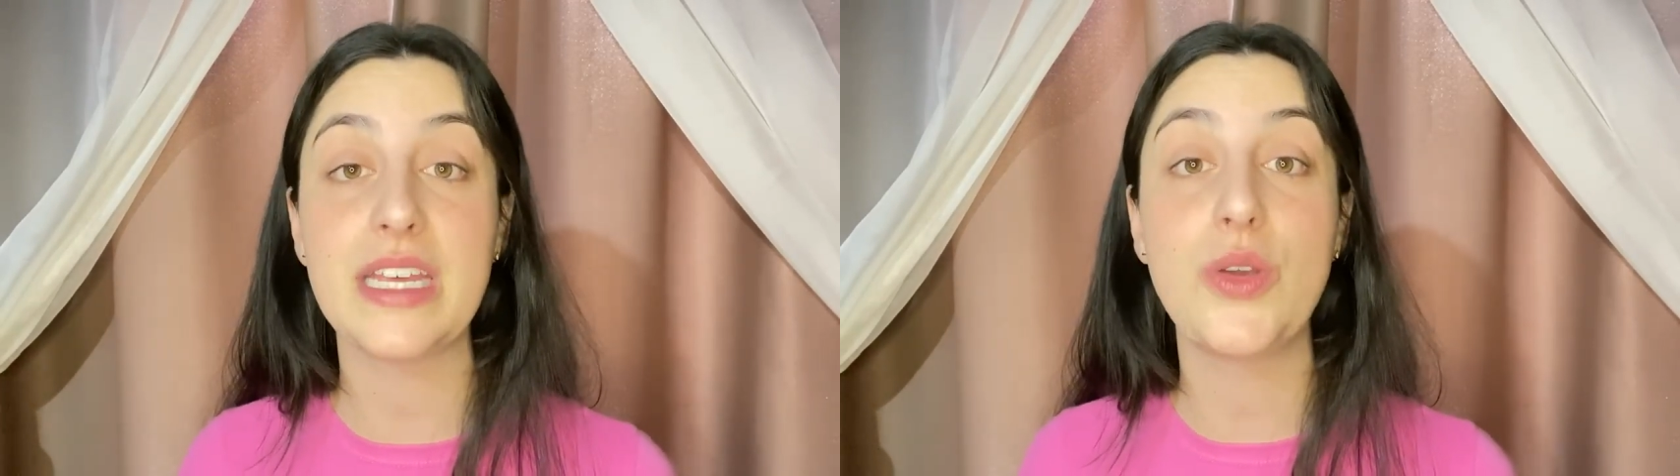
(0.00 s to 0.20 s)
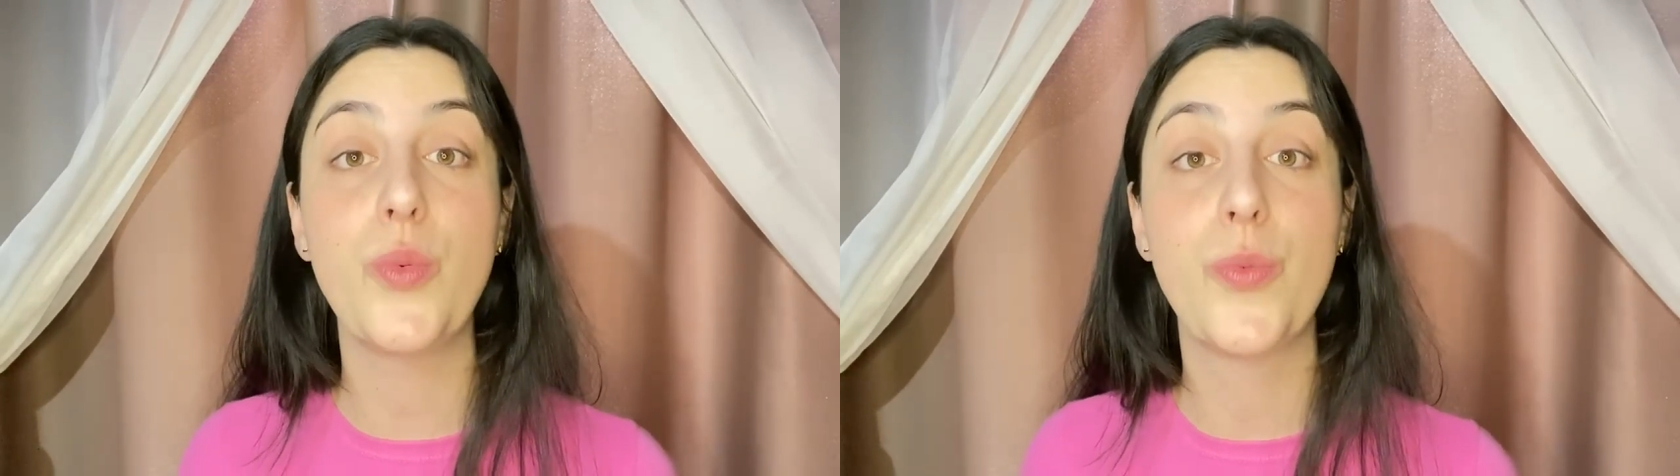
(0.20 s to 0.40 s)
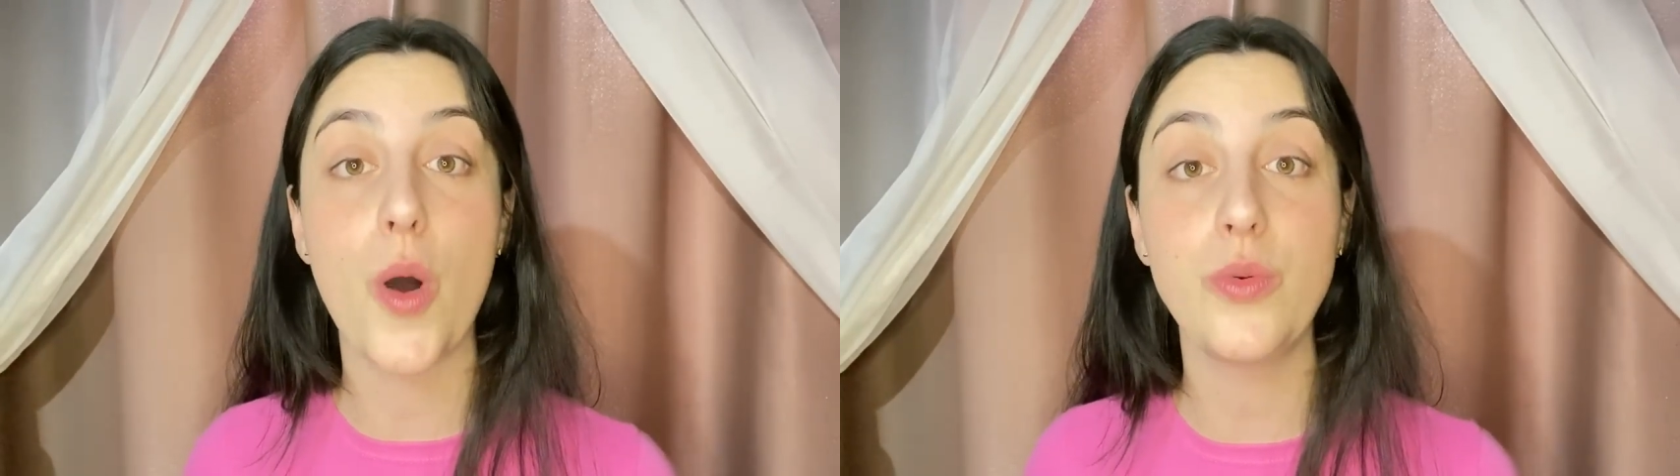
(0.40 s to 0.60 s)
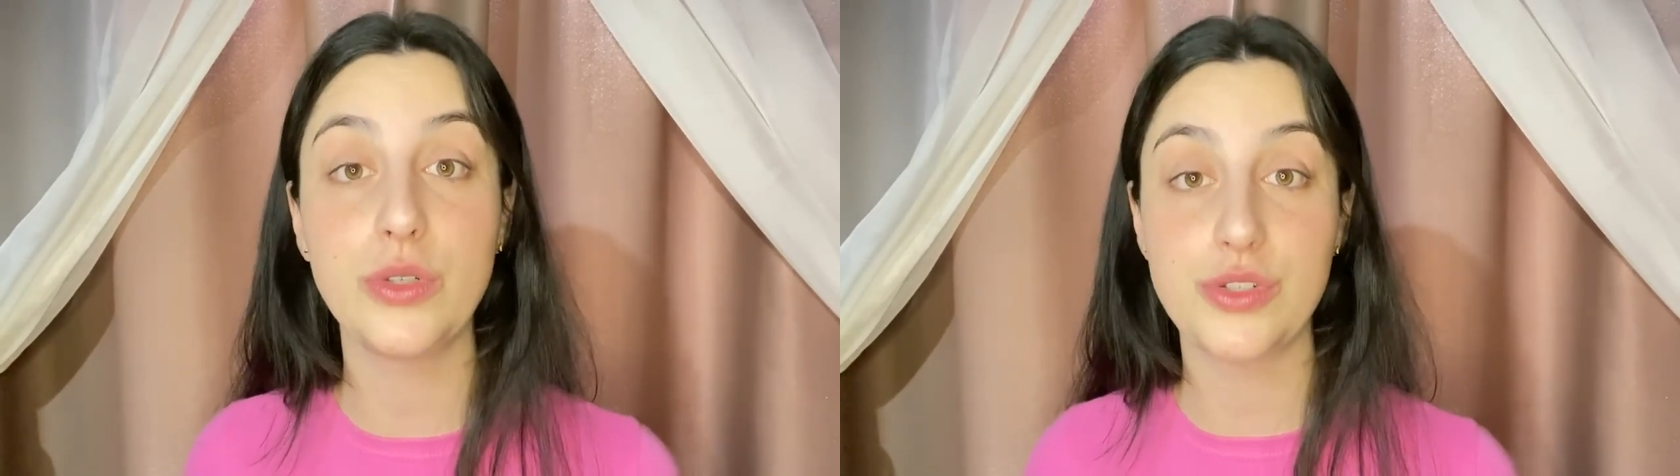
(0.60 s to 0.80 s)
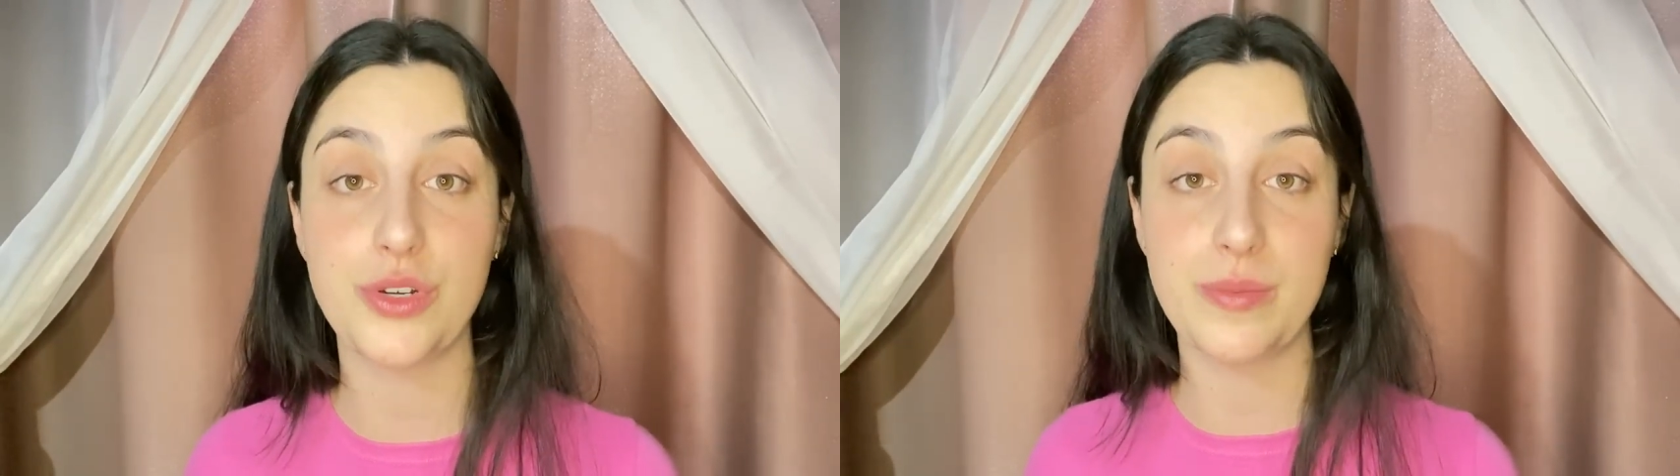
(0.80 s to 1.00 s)
that you won't
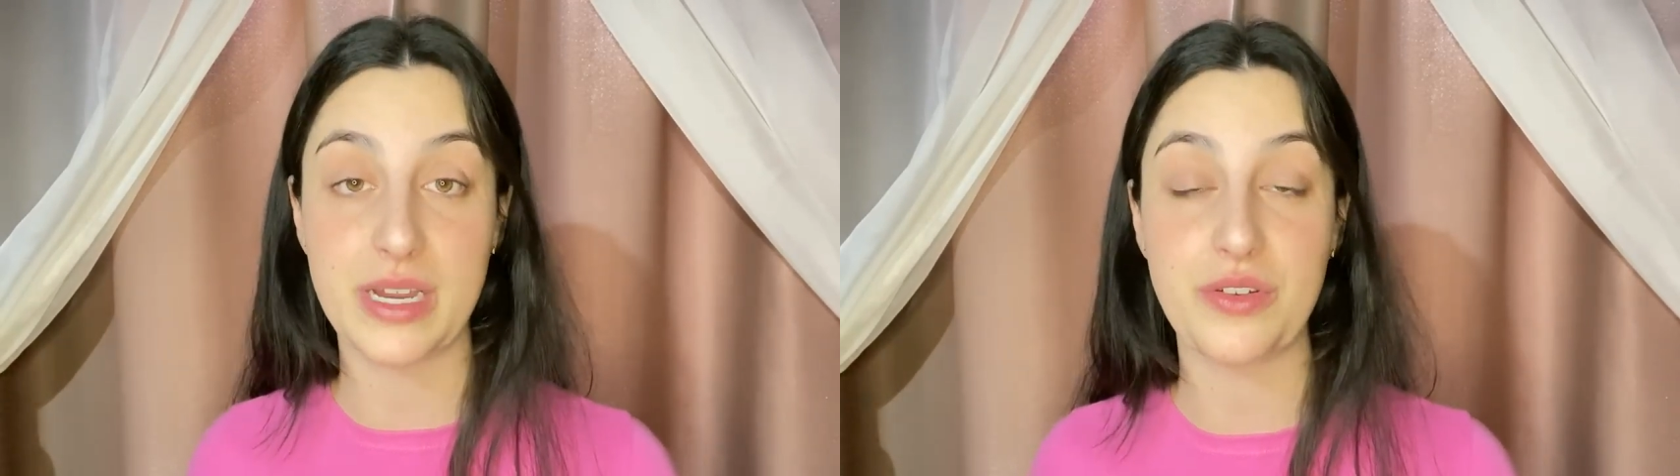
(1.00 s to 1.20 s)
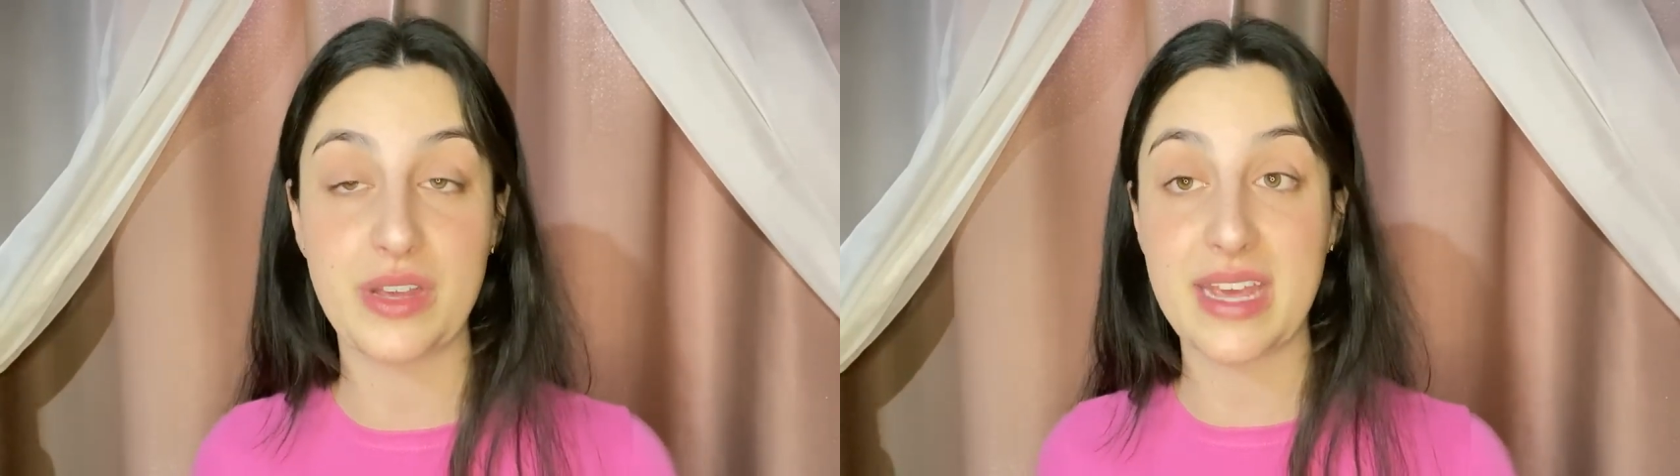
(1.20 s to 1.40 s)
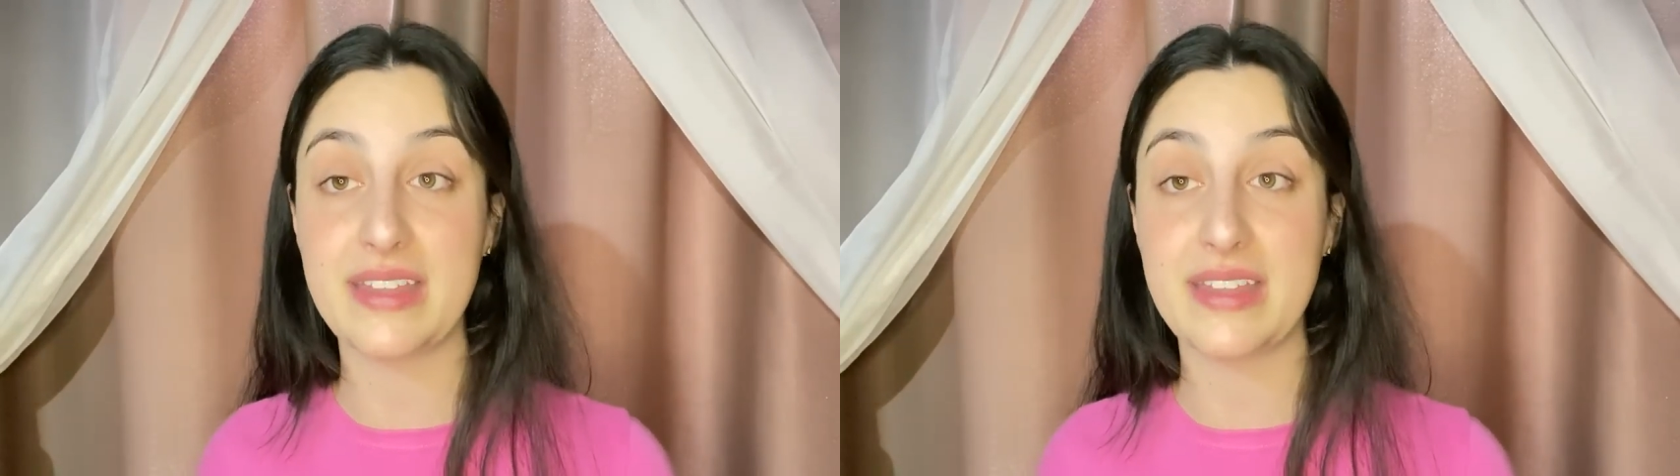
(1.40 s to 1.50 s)
lose your money, okay?